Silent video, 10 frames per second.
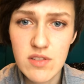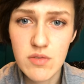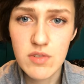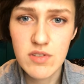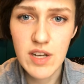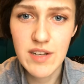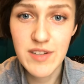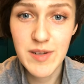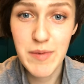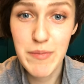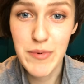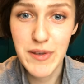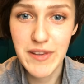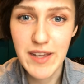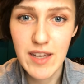you decide to come up
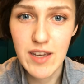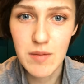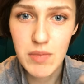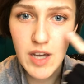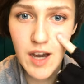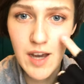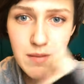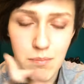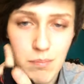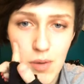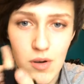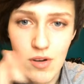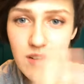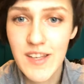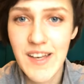with. Like it could be I
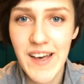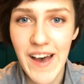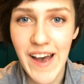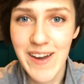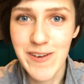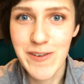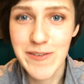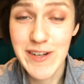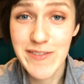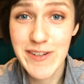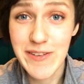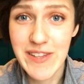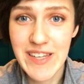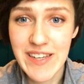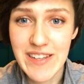ball, I don't know, whatever you
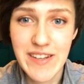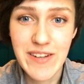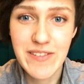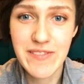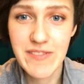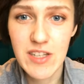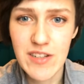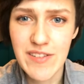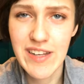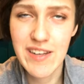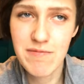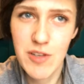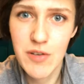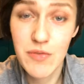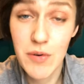think, you know, could like
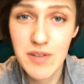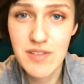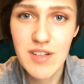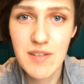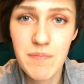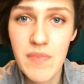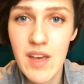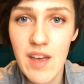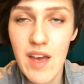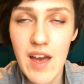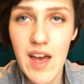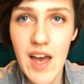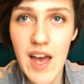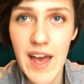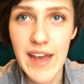you could focus on.
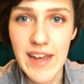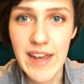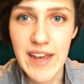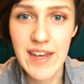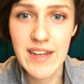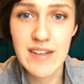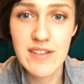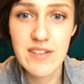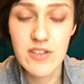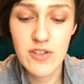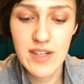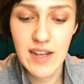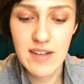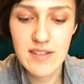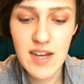And during
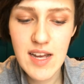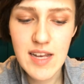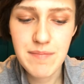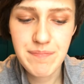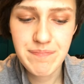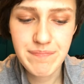that time,